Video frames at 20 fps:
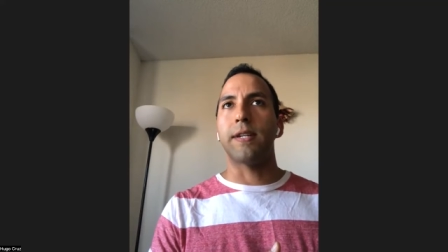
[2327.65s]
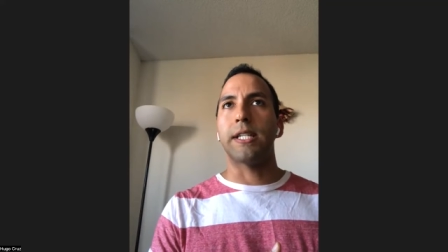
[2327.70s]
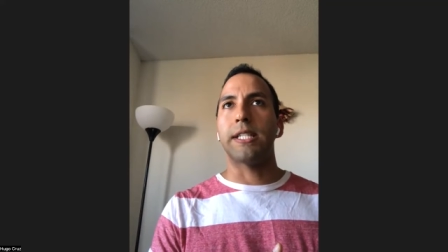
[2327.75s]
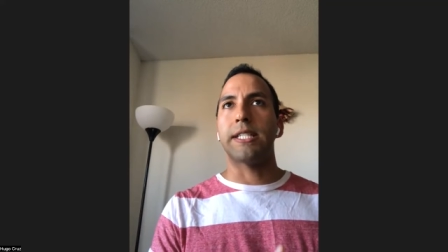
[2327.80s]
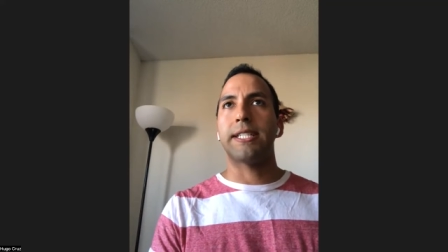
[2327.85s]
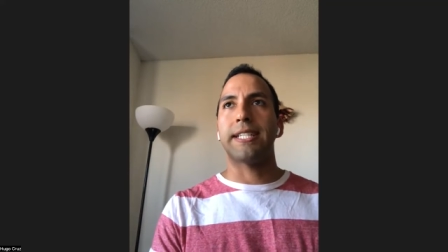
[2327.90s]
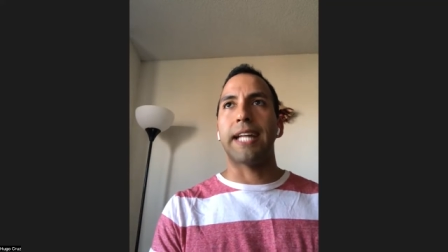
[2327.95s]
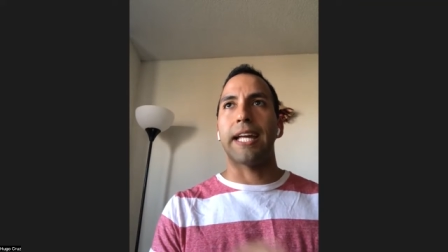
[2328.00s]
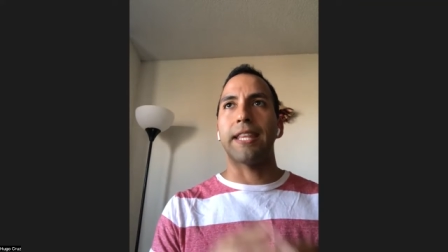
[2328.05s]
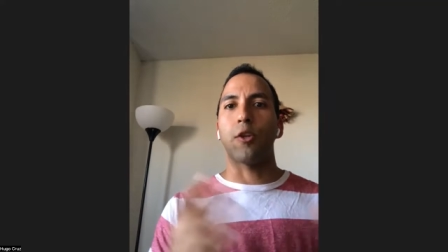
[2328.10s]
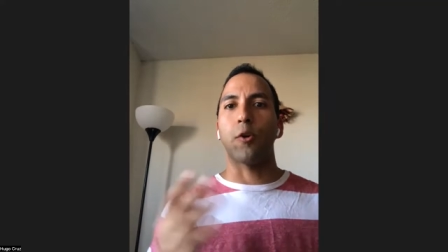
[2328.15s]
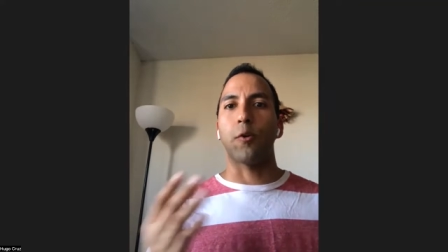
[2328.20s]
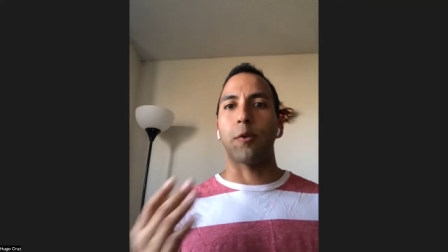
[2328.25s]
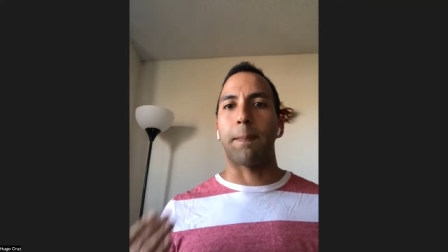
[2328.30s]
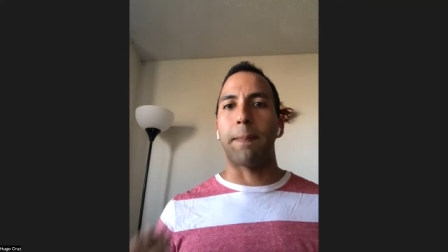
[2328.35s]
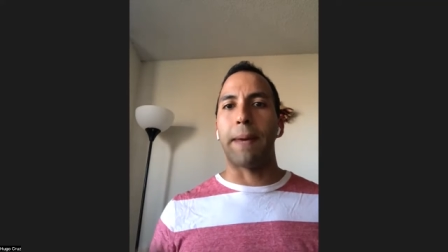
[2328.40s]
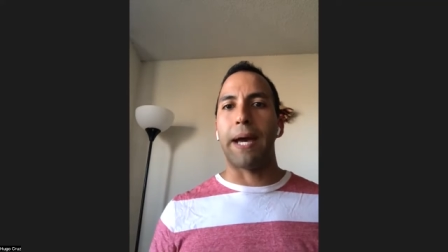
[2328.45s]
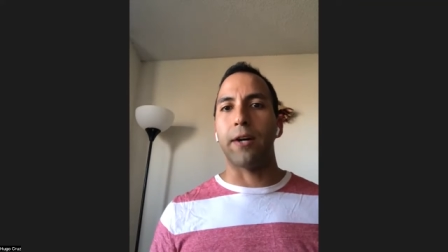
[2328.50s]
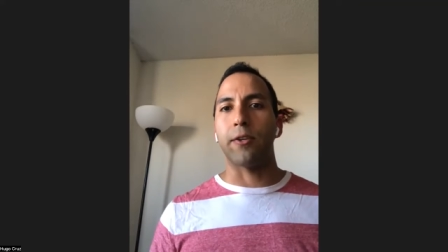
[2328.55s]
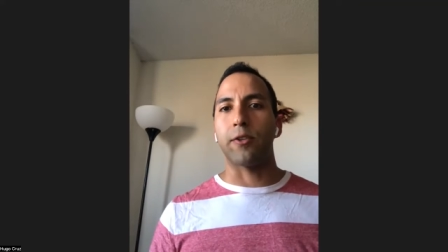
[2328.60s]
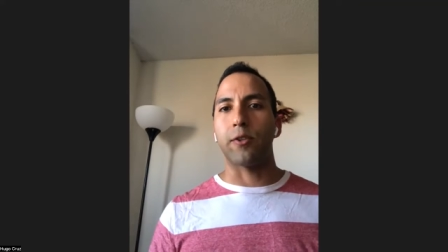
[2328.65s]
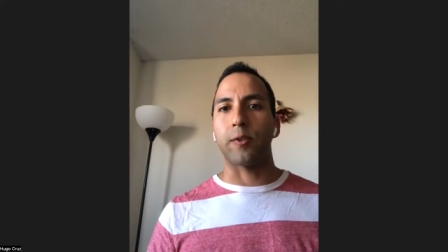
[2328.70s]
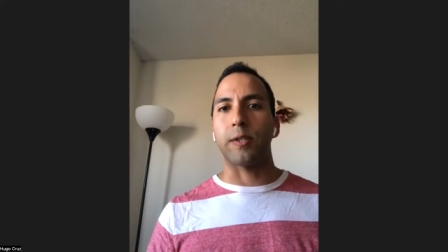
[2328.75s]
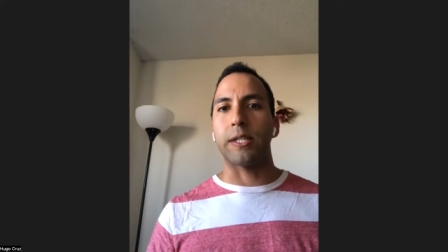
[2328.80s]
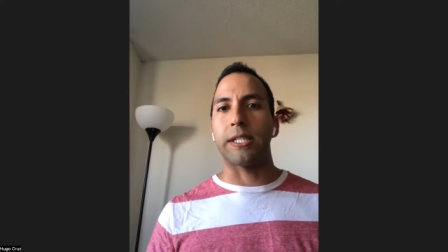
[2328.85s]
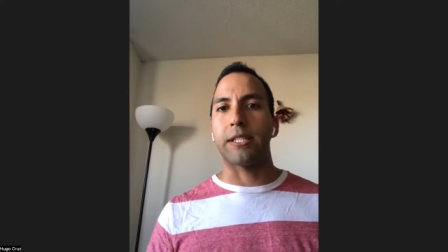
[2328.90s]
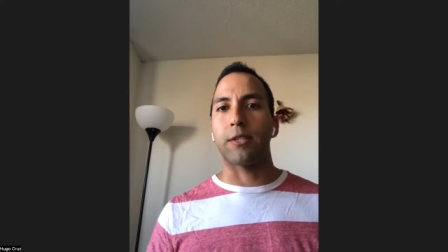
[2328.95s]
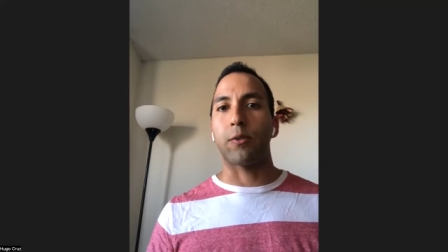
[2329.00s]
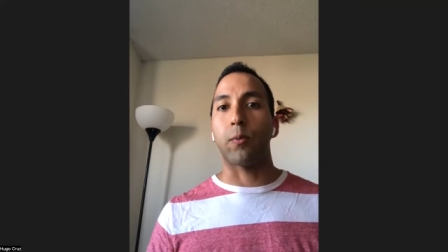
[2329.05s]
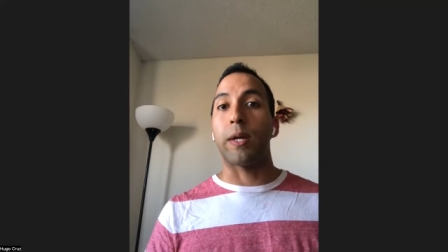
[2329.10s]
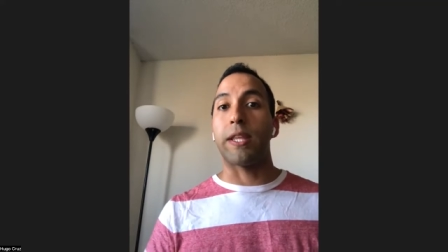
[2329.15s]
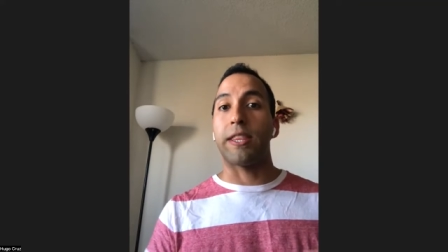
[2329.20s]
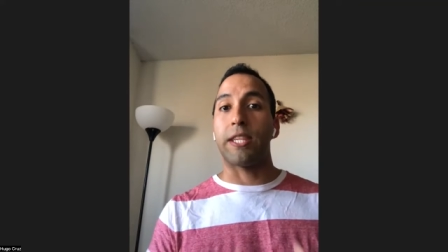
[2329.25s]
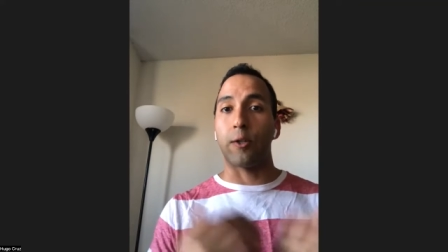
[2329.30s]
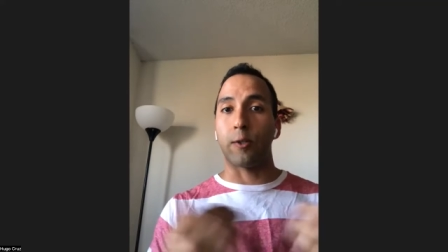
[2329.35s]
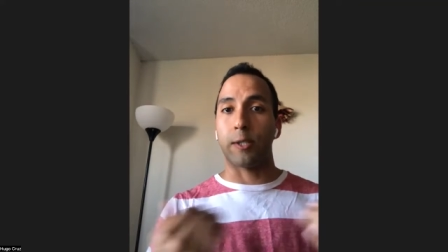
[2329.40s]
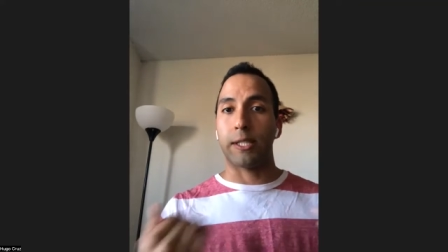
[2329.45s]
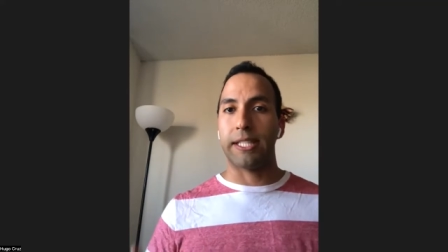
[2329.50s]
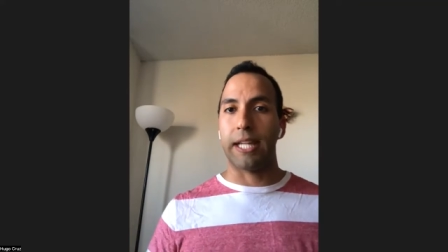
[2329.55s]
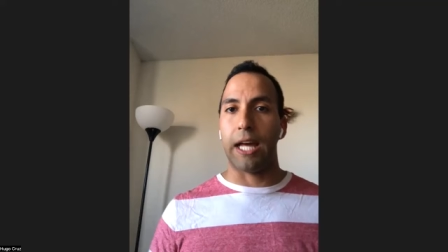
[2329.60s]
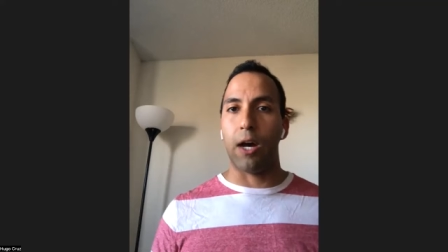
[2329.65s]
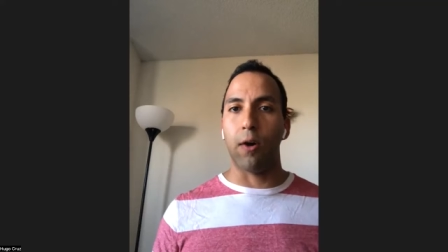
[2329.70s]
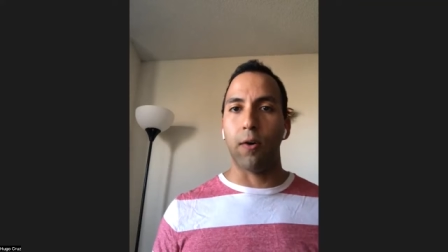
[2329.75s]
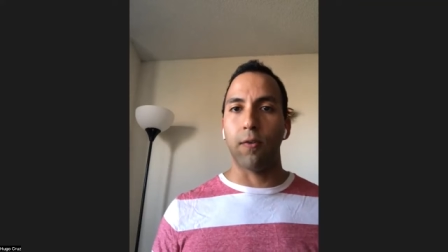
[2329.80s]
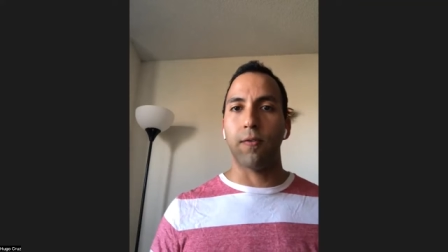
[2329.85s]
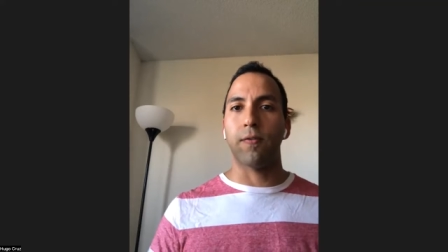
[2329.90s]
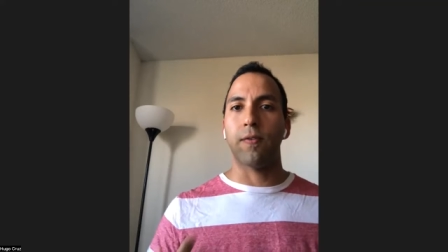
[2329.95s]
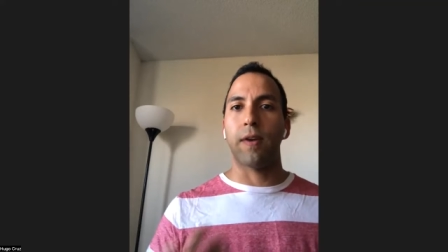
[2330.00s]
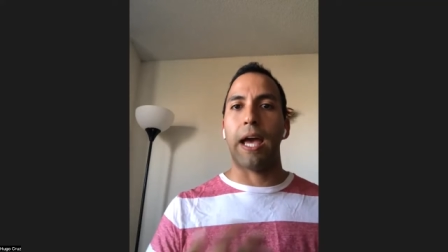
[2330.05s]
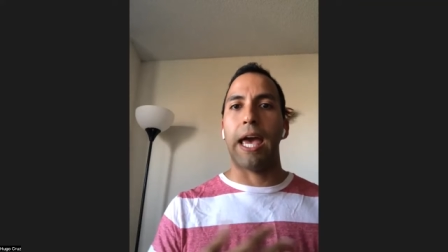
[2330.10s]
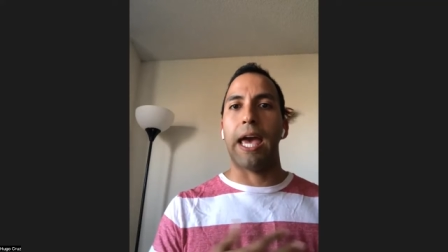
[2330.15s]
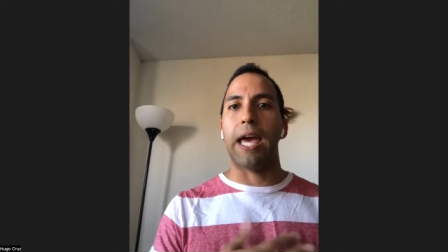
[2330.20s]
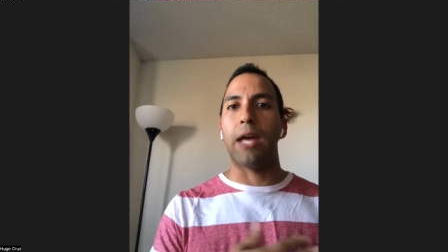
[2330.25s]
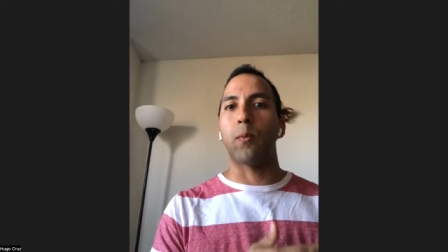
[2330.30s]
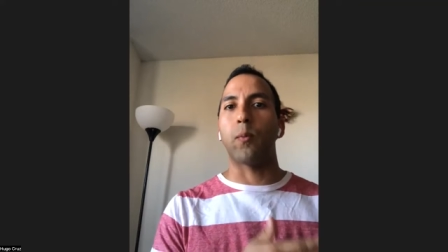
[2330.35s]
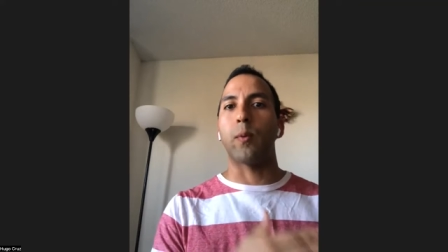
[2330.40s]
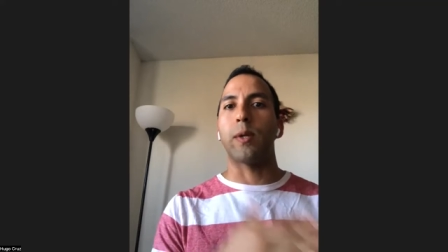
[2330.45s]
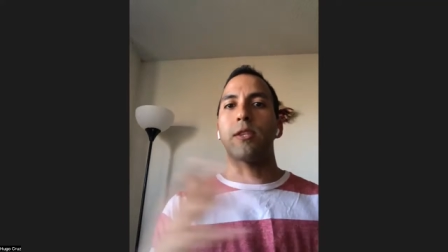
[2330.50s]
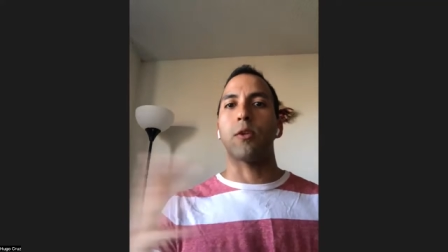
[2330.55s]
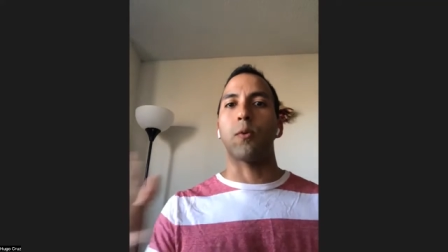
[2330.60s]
set those boundaries with yourself and with